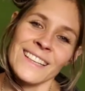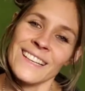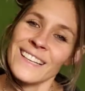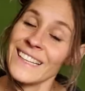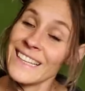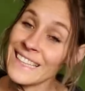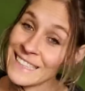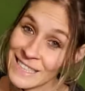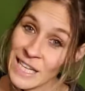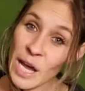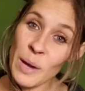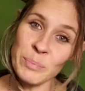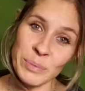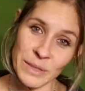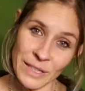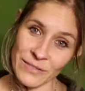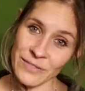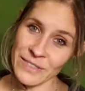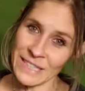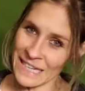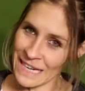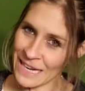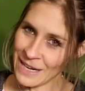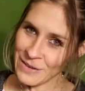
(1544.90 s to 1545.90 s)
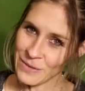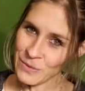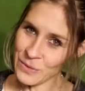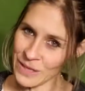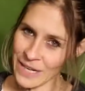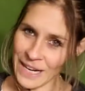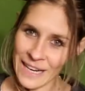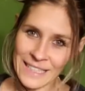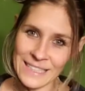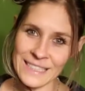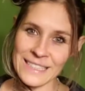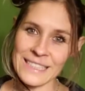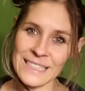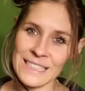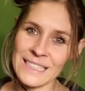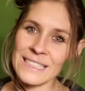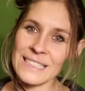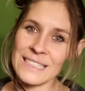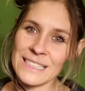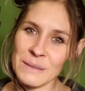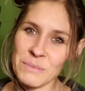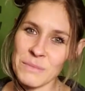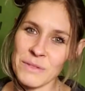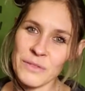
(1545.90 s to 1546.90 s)
It's uplifting when I
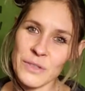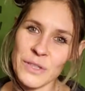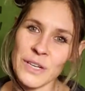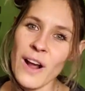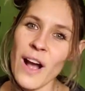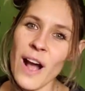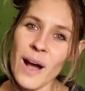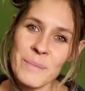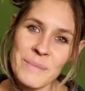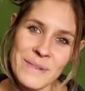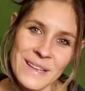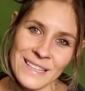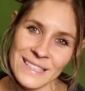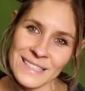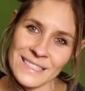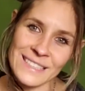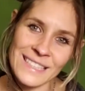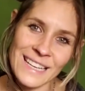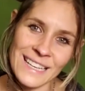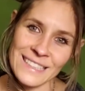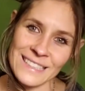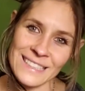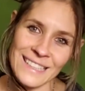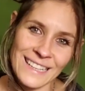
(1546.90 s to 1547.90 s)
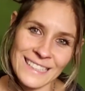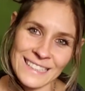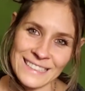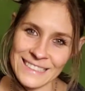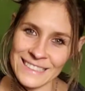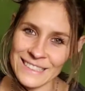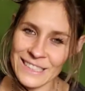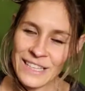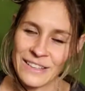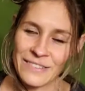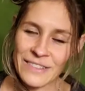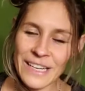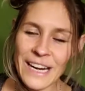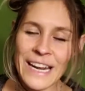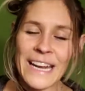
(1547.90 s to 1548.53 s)
see some of your comments. I just love it.